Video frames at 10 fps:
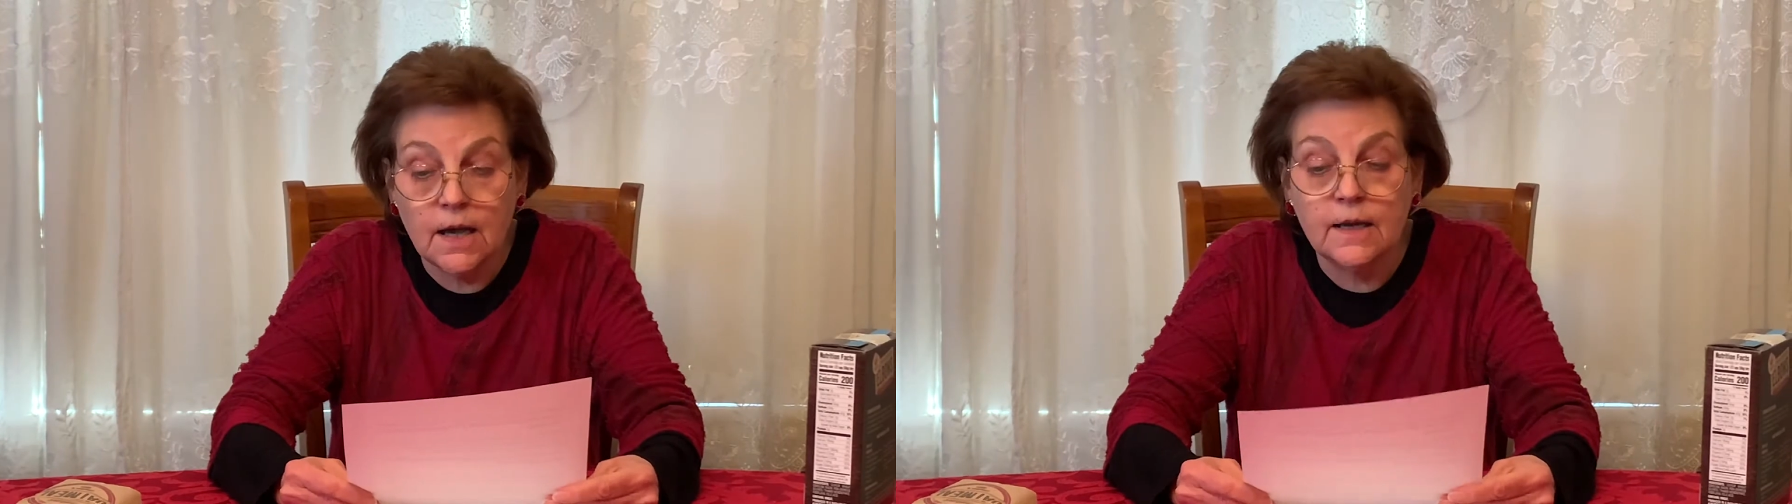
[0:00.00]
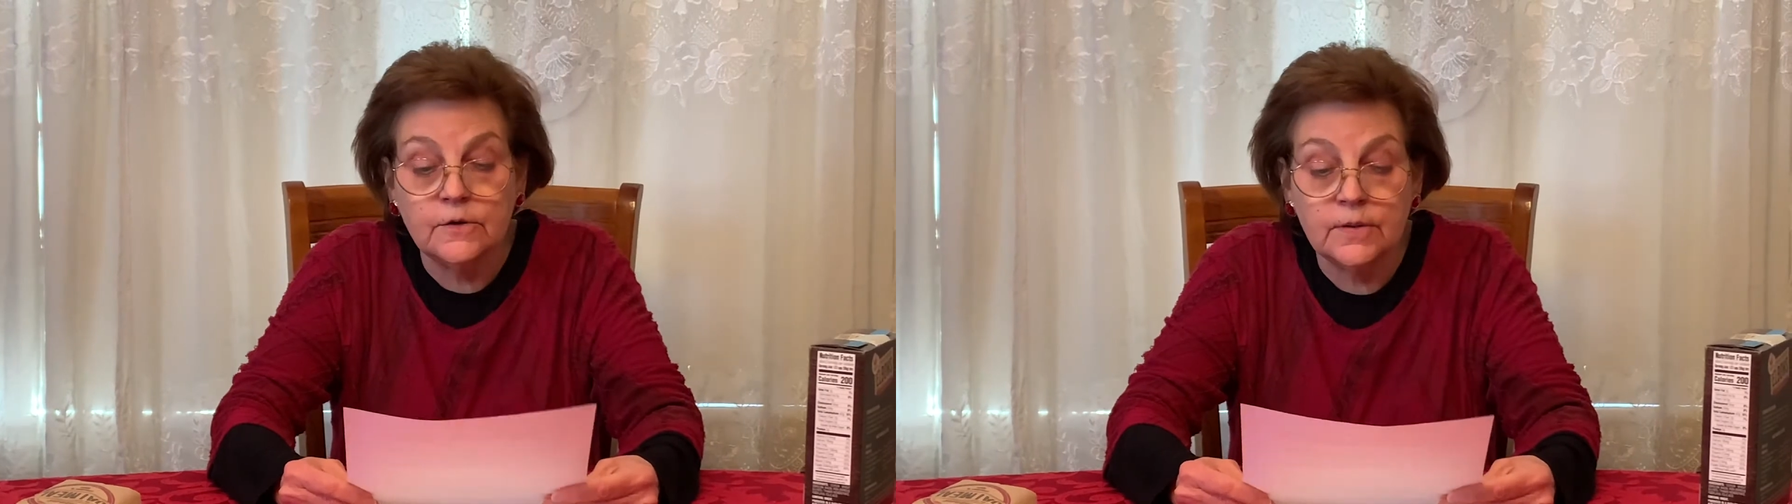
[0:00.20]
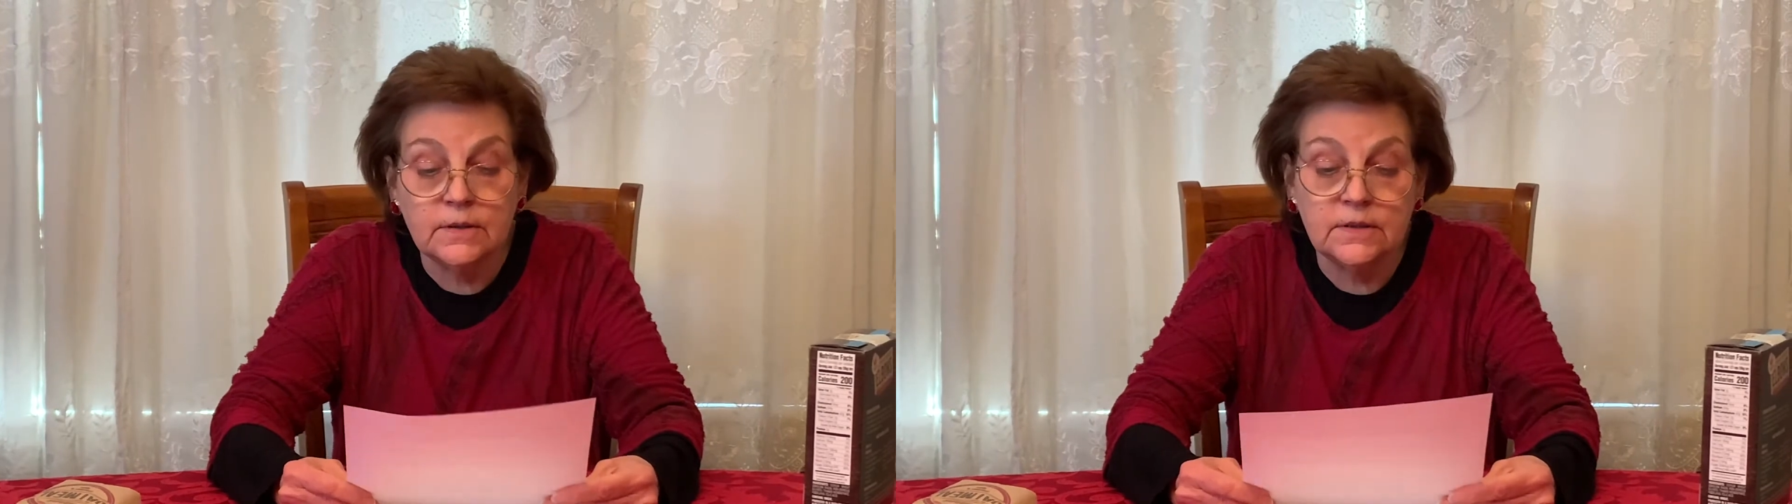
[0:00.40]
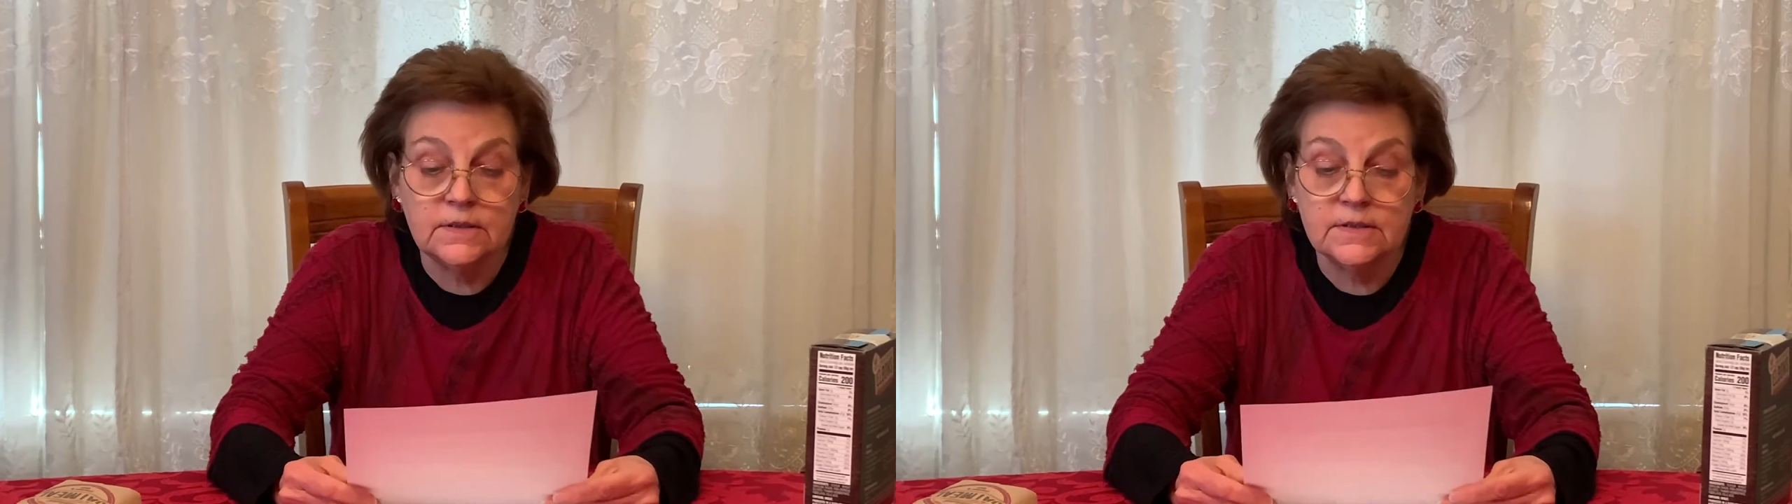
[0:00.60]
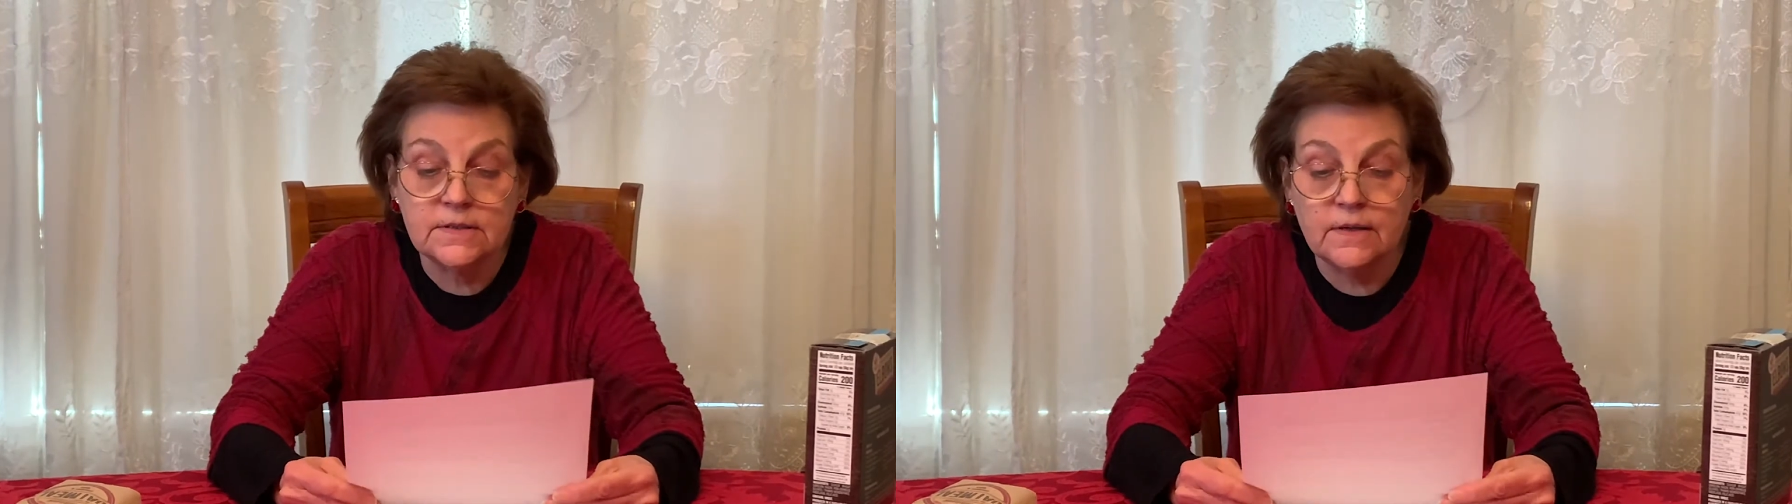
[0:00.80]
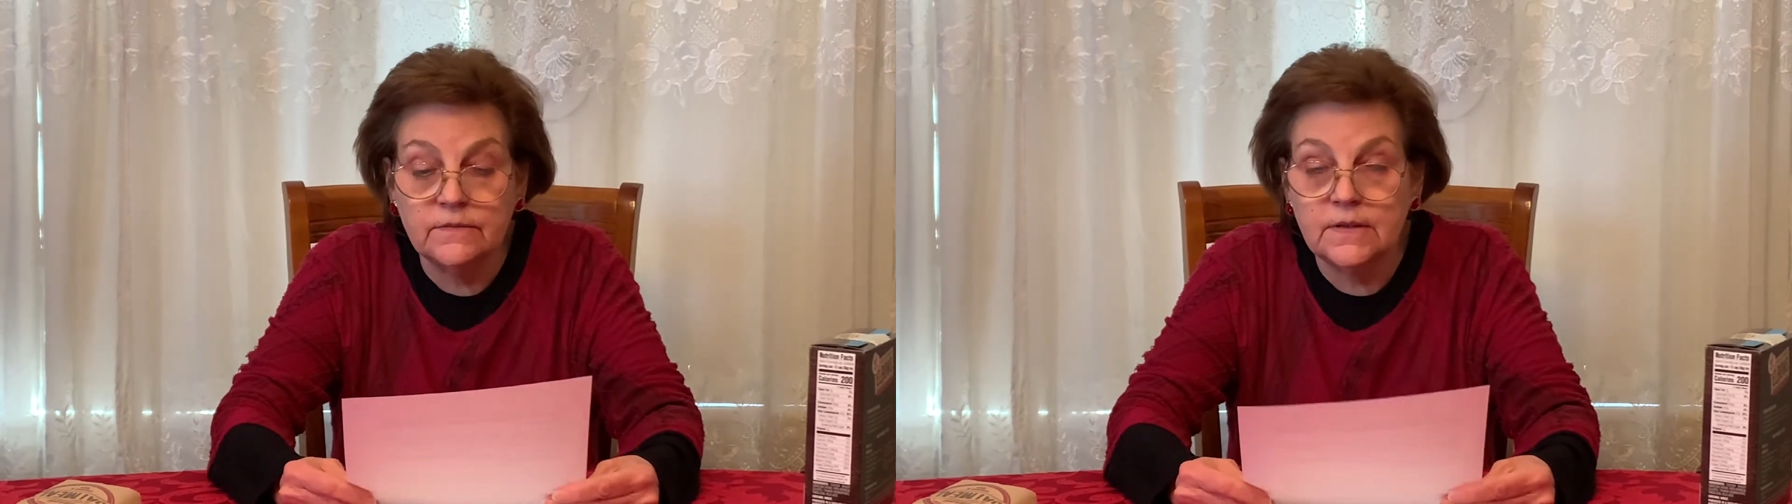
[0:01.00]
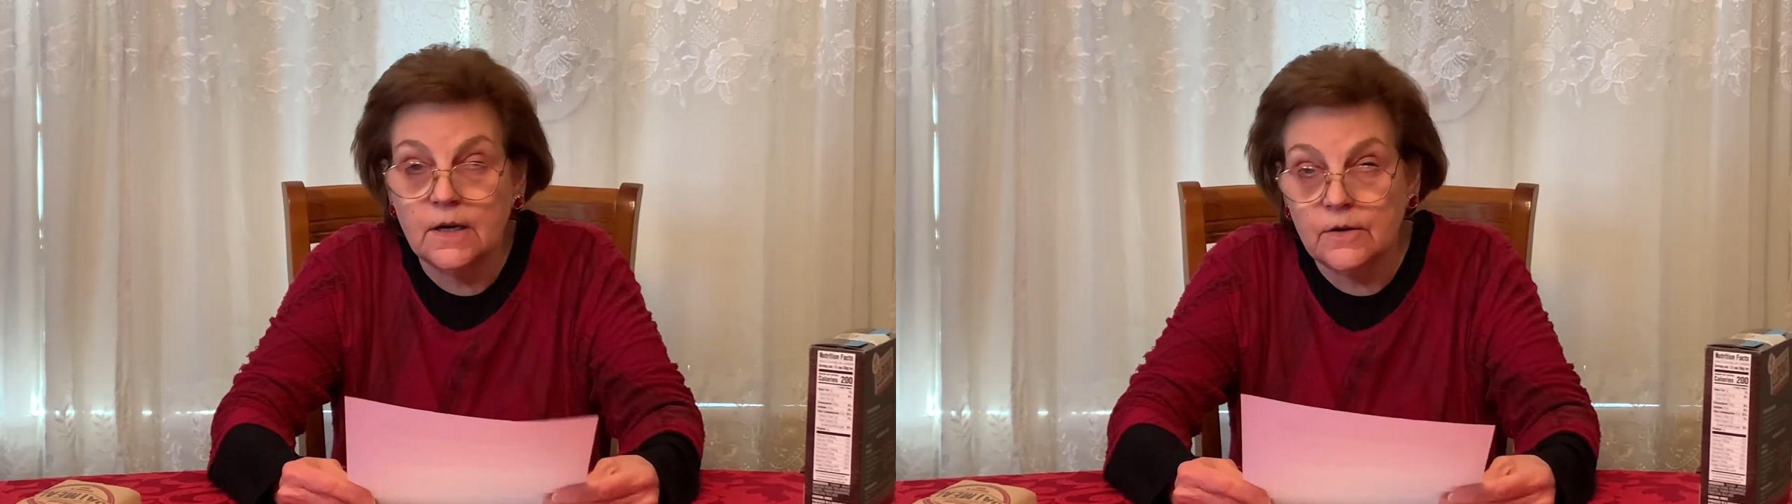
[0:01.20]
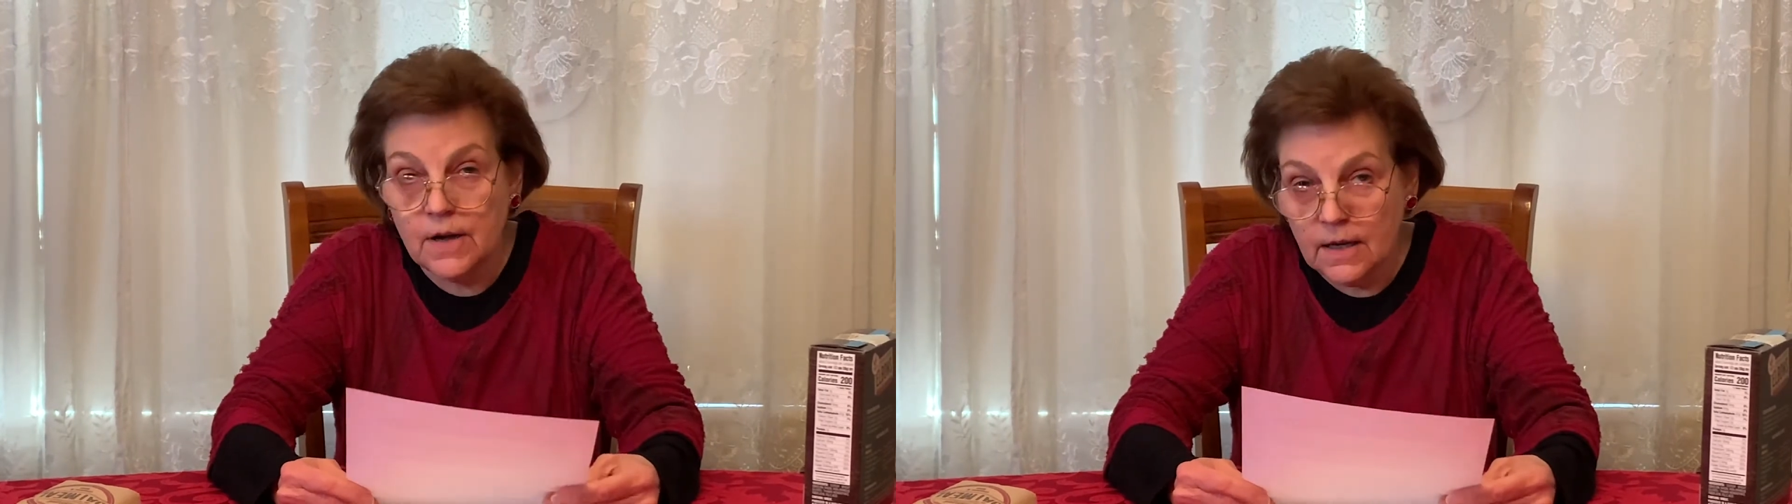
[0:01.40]
I quickly discovered
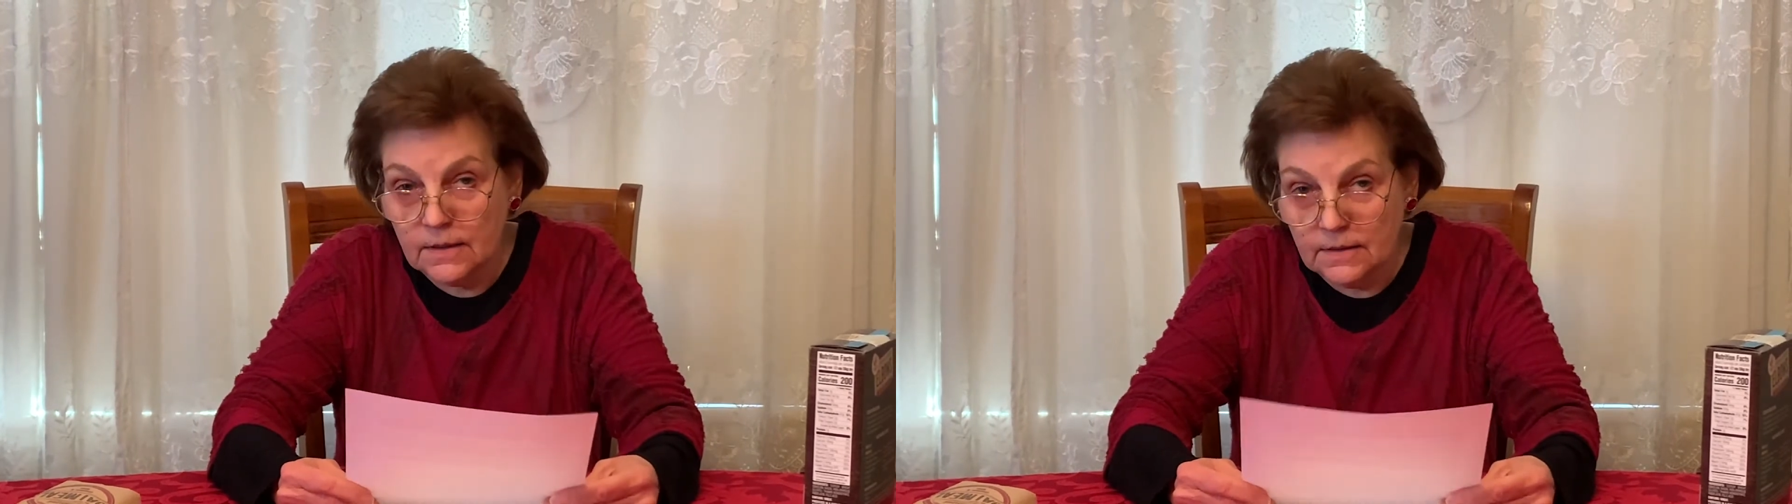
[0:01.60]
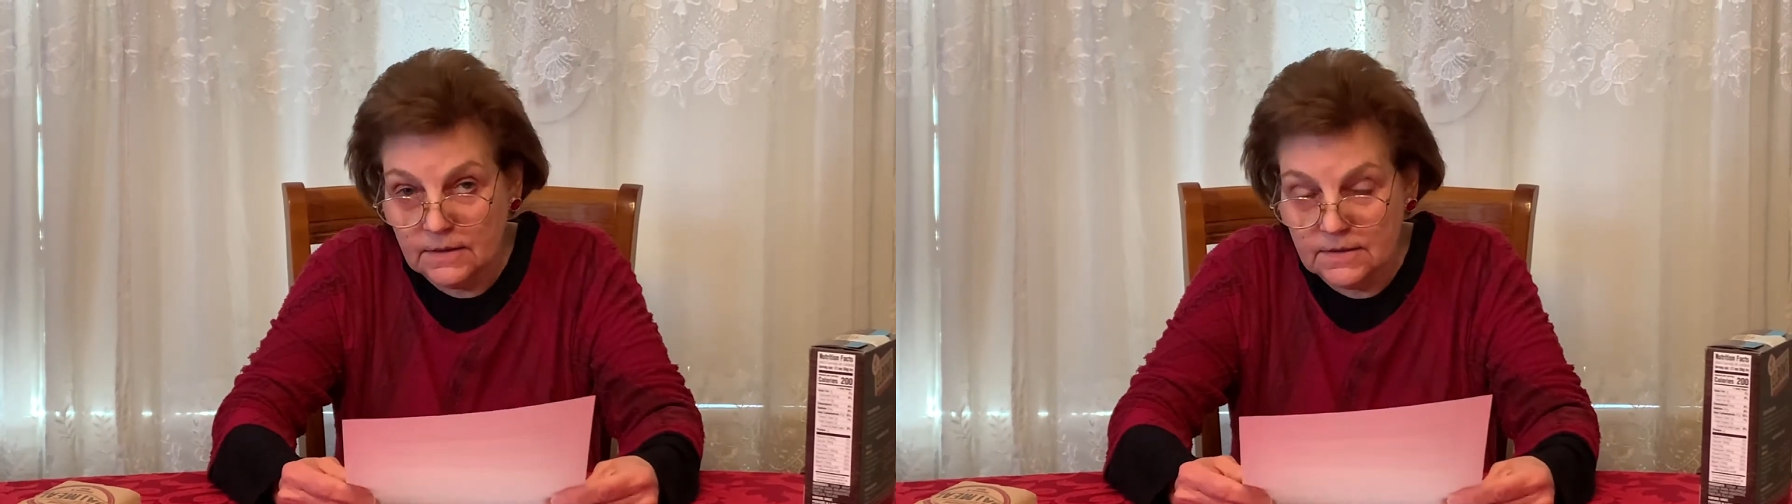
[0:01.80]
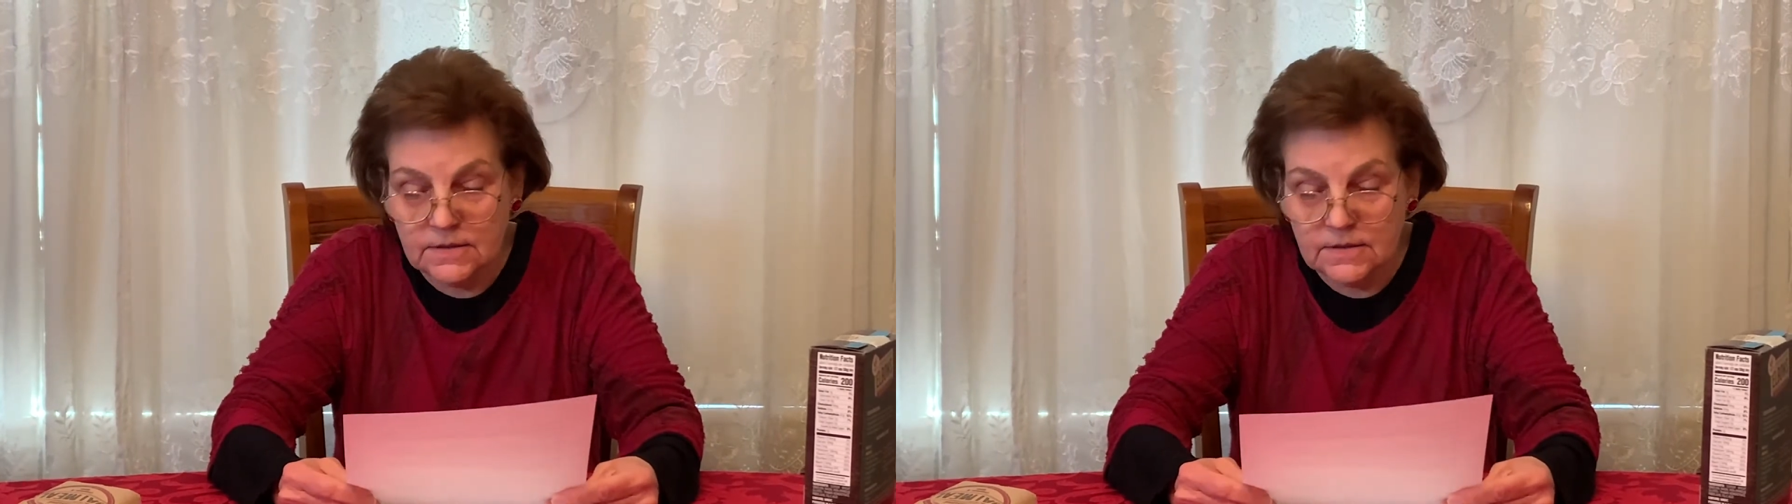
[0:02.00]
how hard it is